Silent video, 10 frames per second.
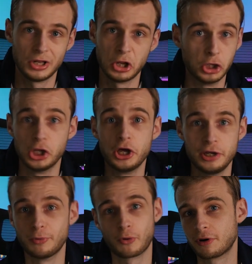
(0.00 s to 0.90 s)

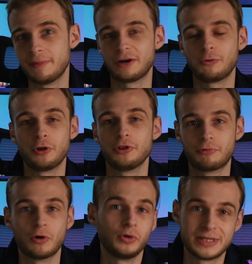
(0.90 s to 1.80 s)
learn more about what the
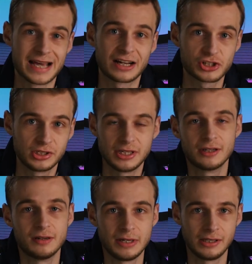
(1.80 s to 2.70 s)
role is actually
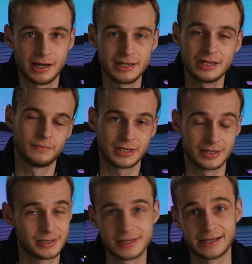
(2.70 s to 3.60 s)
going to be like.
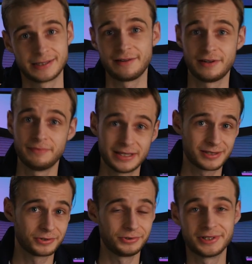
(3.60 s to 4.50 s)
Because as ever, med
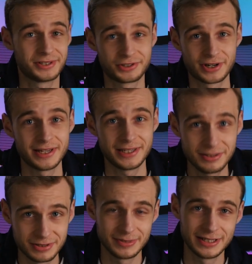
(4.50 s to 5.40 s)
school doesn't train you
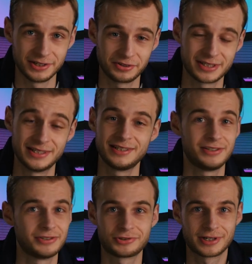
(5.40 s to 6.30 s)
to be a doctor, it
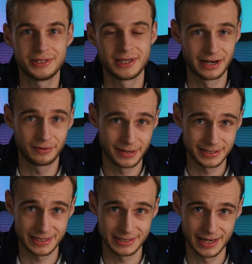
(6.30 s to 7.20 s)
just trains you how to
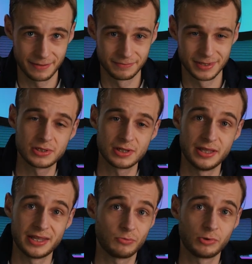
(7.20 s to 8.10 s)
pass exams.
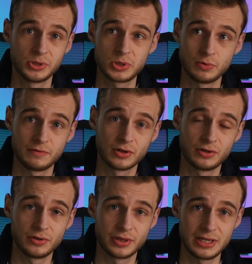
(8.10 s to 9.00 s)
And then once we've
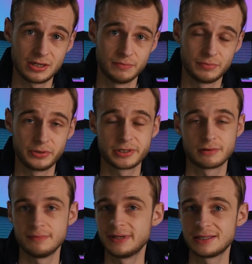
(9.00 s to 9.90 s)
got the
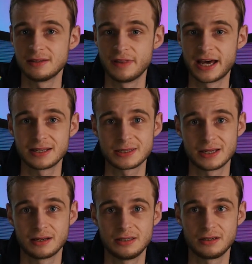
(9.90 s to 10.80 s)
compulsory bits of that
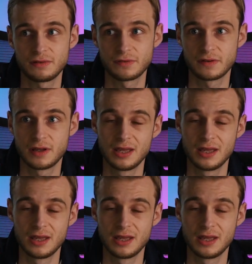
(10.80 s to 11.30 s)
signed off,